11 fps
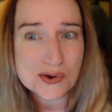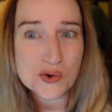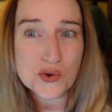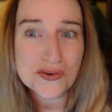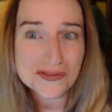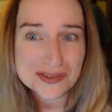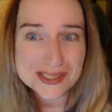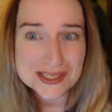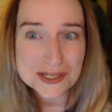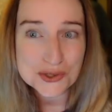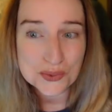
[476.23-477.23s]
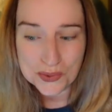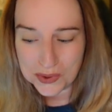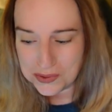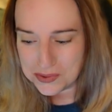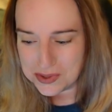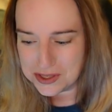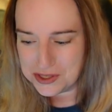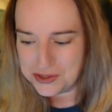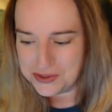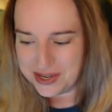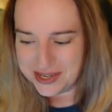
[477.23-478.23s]
cool vintage World War
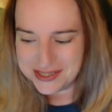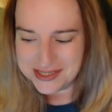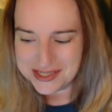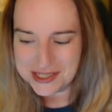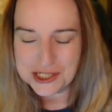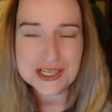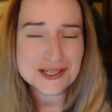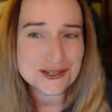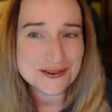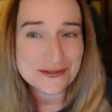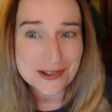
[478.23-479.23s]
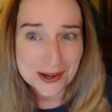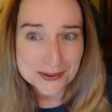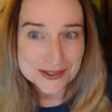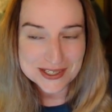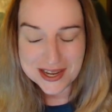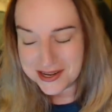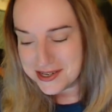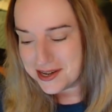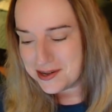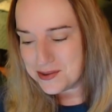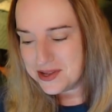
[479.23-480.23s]
Two hand-stitched kitchen flour sack
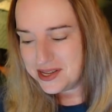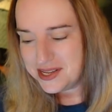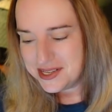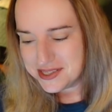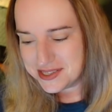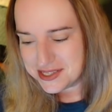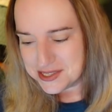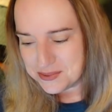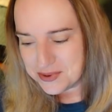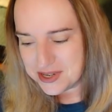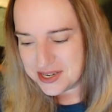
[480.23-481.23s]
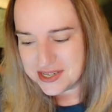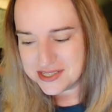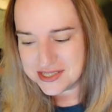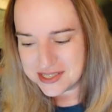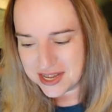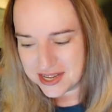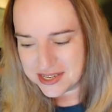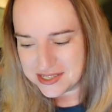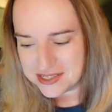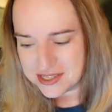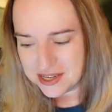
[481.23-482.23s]
towel. This one
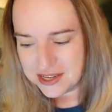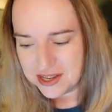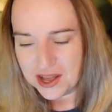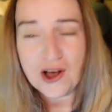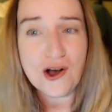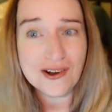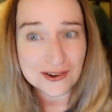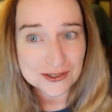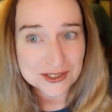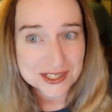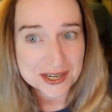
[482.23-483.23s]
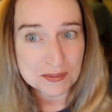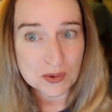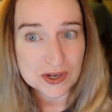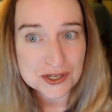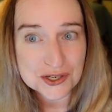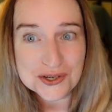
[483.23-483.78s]
says, Uncle Sam wants